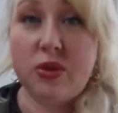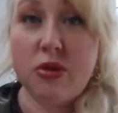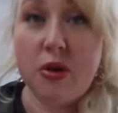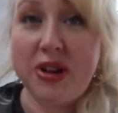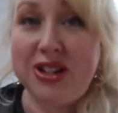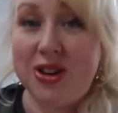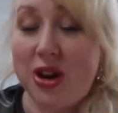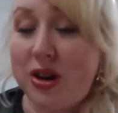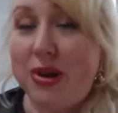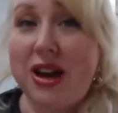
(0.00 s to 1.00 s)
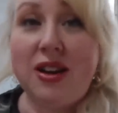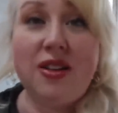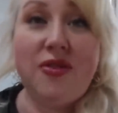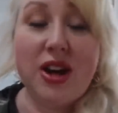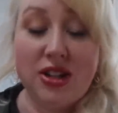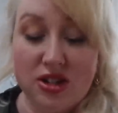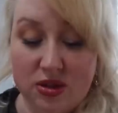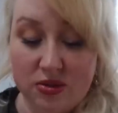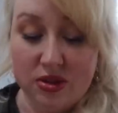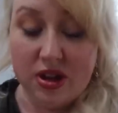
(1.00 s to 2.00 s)
So we're already talking about if I
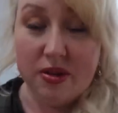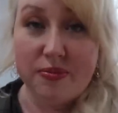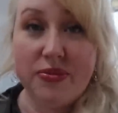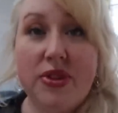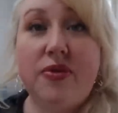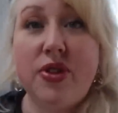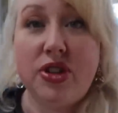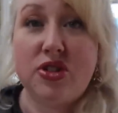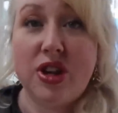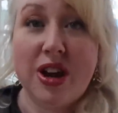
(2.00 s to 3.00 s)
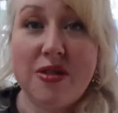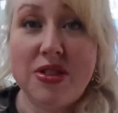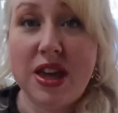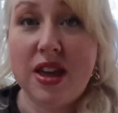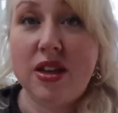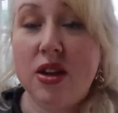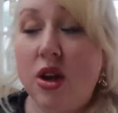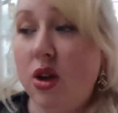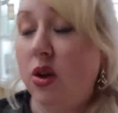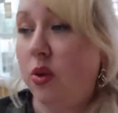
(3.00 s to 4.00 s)
do the, um, the freeze dryer thing,
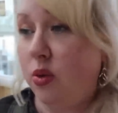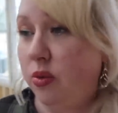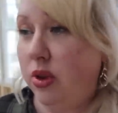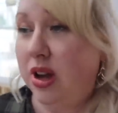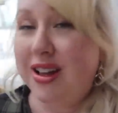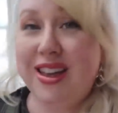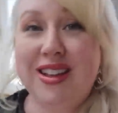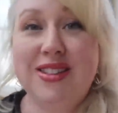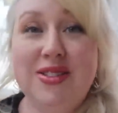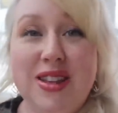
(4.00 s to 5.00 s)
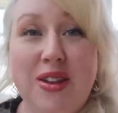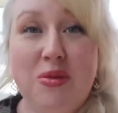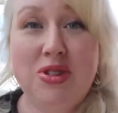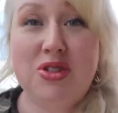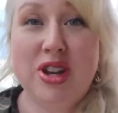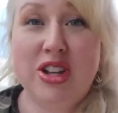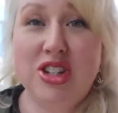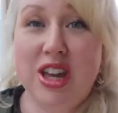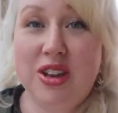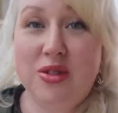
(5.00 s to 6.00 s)
again, like where's the
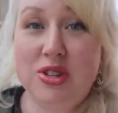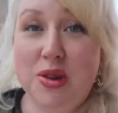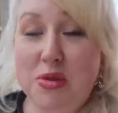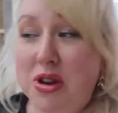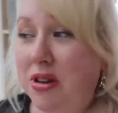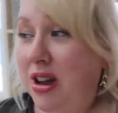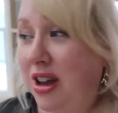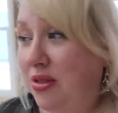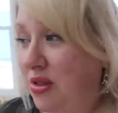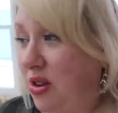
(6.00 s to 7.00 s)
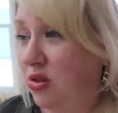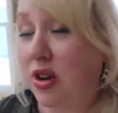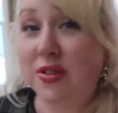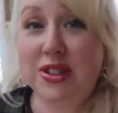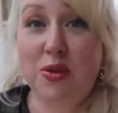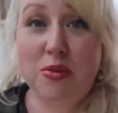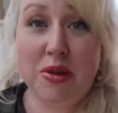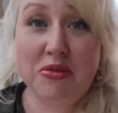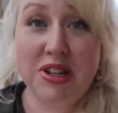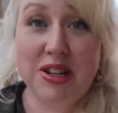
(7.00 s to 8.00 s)
trash can go, Jamerrill? I don't know. Travis said, well,
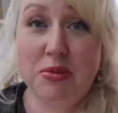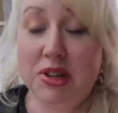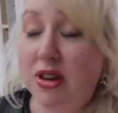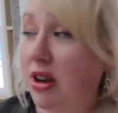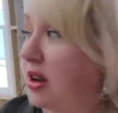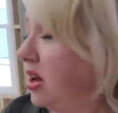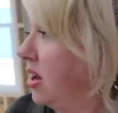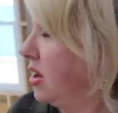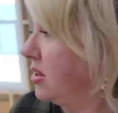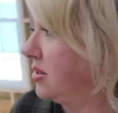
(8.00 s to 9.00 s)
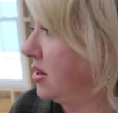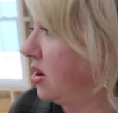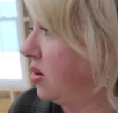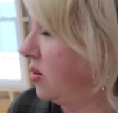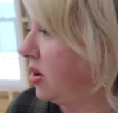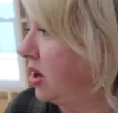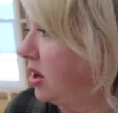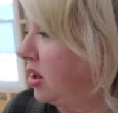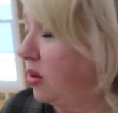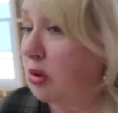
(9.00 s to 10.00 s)
maybe we need to build on. So
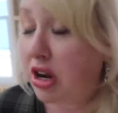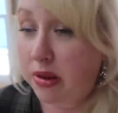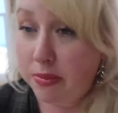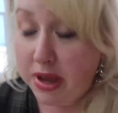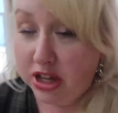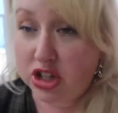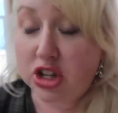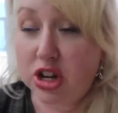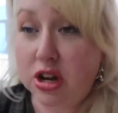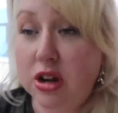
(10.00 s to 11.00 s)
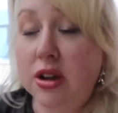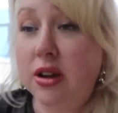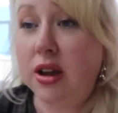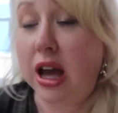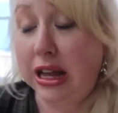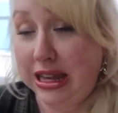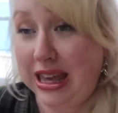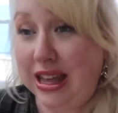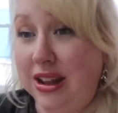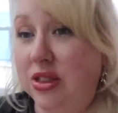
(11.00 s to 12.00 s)
we're gonna measure
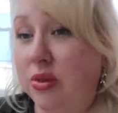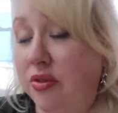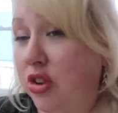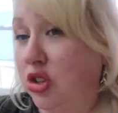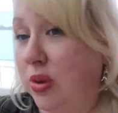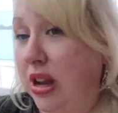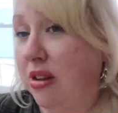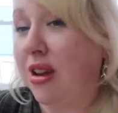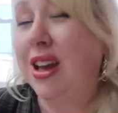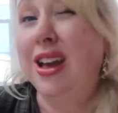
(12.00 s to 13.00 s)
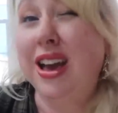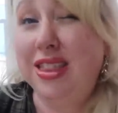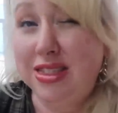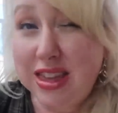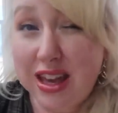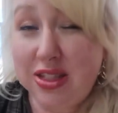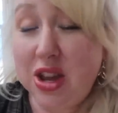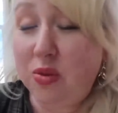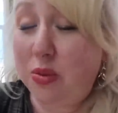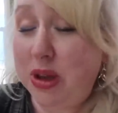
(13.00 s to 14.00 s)
again the refrigerator. I think
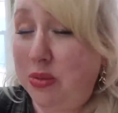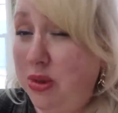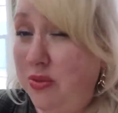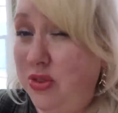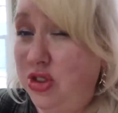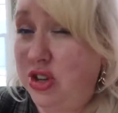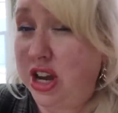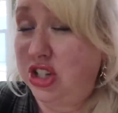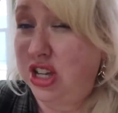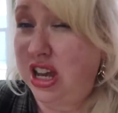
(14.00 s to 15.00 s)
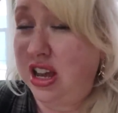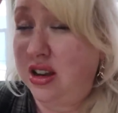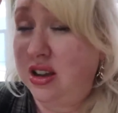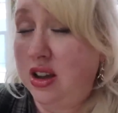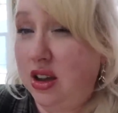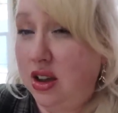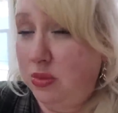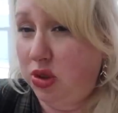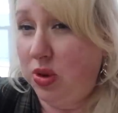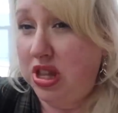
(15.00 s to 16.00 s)
there will be room for the trash can
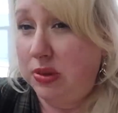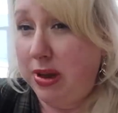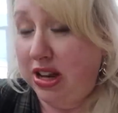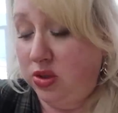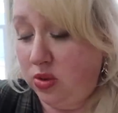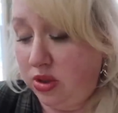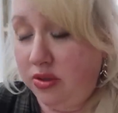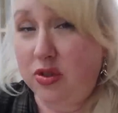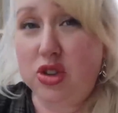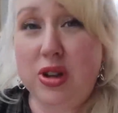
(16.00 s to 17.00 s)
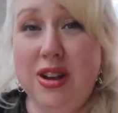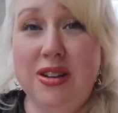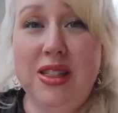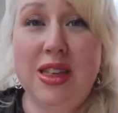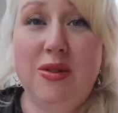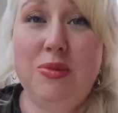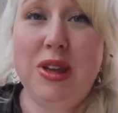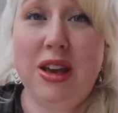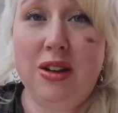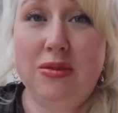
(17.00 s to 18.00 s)
between this back door and the refrigerator and that would
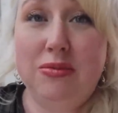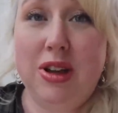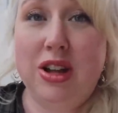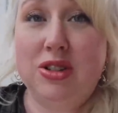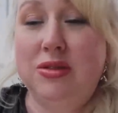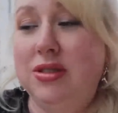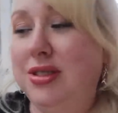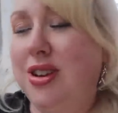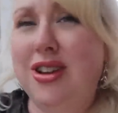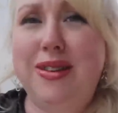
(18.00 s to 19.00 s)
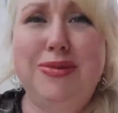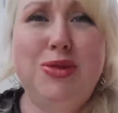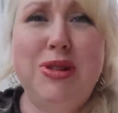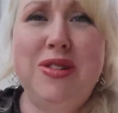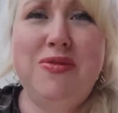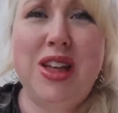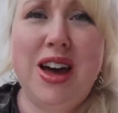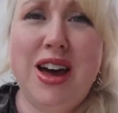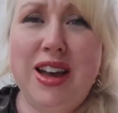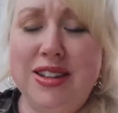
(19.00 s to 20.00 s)
be a lot, sorry, spring
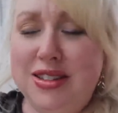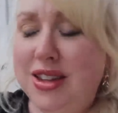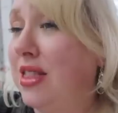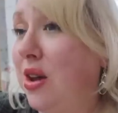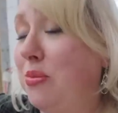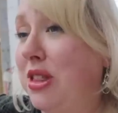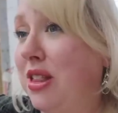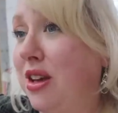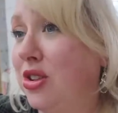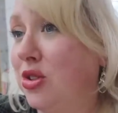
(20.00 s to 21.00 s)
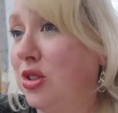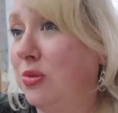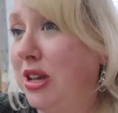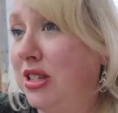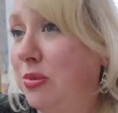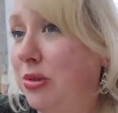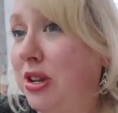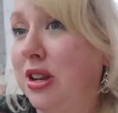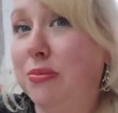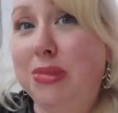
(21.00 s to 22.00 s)
flies. That would be the logical space to
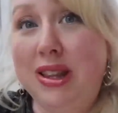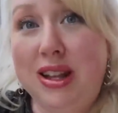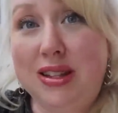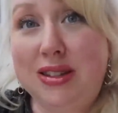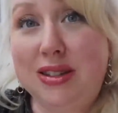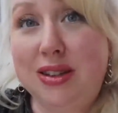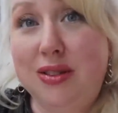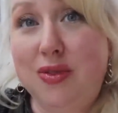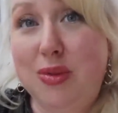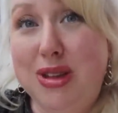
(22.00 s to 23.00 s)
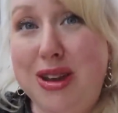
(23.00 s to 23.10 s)
put it, but let's confirm